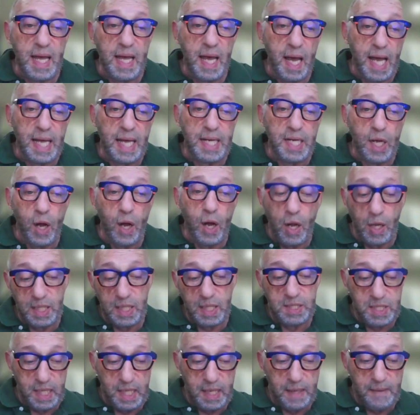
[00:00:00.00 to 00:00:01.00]

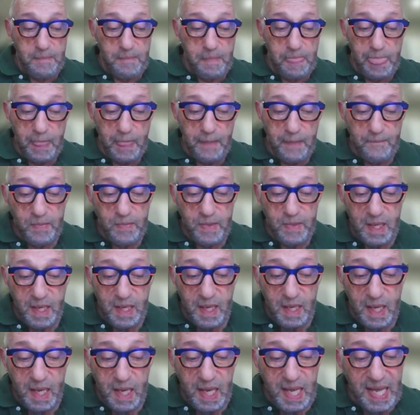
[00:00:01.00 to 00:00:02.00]
ideology.
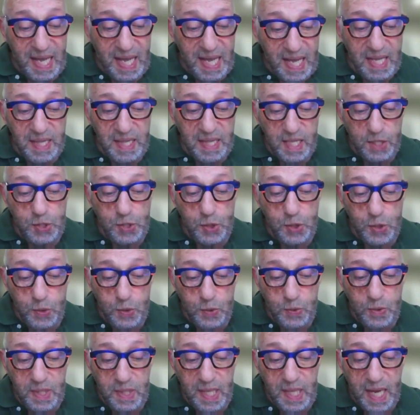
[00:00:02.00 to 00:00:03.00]
In the
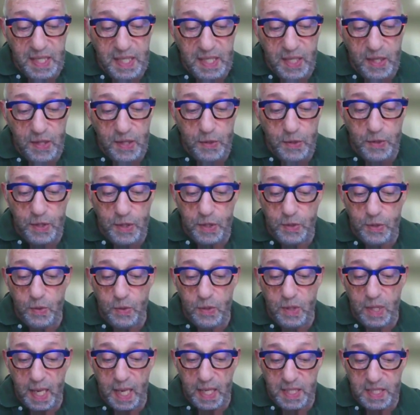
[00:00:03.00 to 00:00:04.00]
June 1932
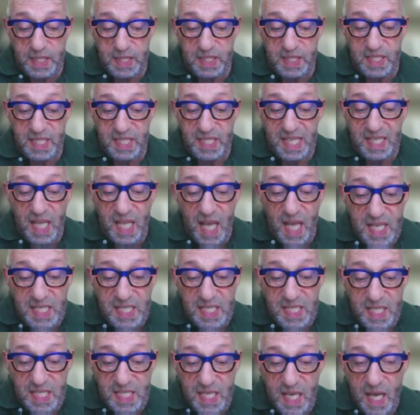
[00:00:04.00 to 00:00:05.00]
elections, the
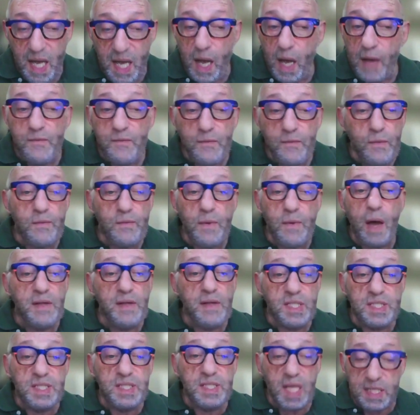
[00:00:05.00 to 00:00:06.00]
Nazis
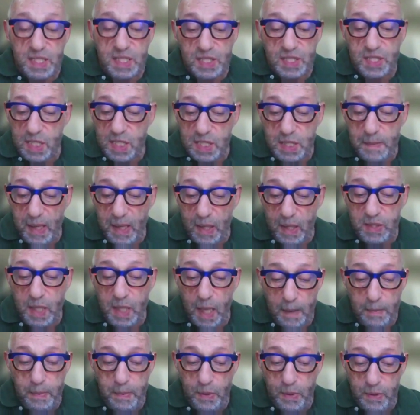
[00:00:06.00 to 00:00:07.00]
just about
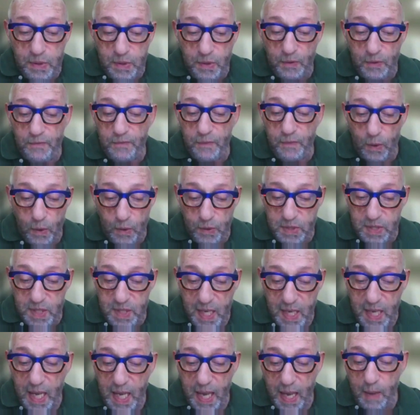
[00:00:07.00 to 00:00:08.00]
doubled their votes
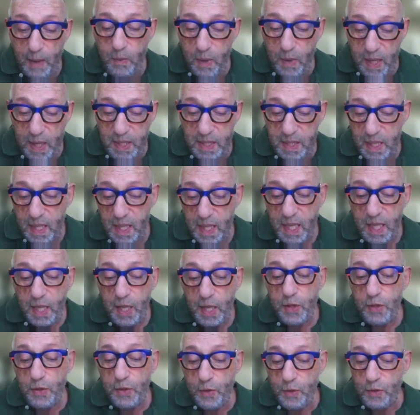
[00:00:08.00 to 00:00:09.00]
and won
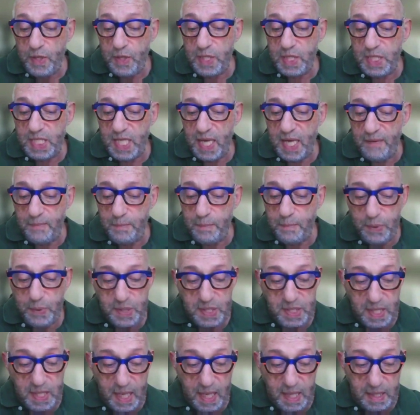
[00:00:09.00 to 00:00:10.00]

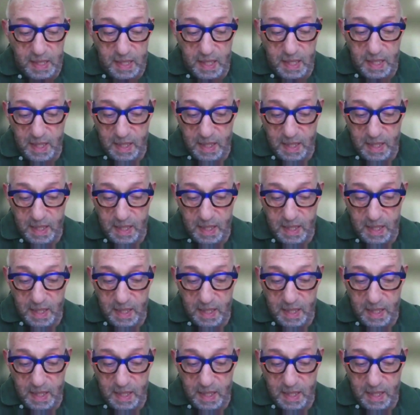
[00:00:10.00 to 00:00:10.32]
37%.